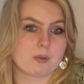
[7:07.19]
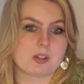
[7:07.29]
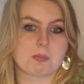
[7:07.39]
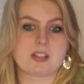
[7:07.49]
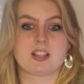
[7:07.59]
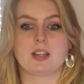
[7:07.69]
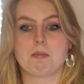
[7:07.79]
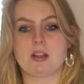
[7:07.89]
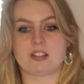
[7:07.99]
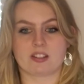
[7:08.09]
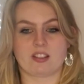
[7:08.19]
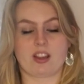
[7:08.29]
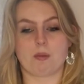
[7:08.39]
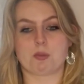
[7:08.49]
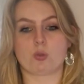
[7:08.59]
which basically means that
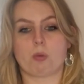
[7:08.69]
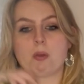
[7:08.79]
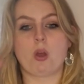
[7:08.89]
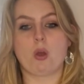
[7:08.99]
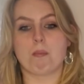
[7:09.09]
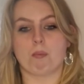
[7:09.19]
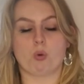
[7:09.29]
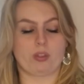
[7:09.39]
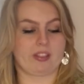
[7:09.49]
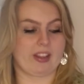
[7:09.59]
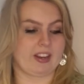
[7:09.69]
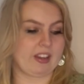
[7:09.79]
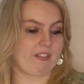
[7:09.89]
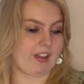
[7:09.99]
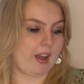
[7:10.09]
they absorb more than they
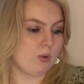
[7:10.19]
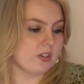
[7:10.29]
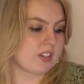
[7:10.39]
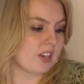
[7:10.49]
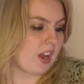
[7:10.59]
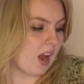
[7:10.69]
give out.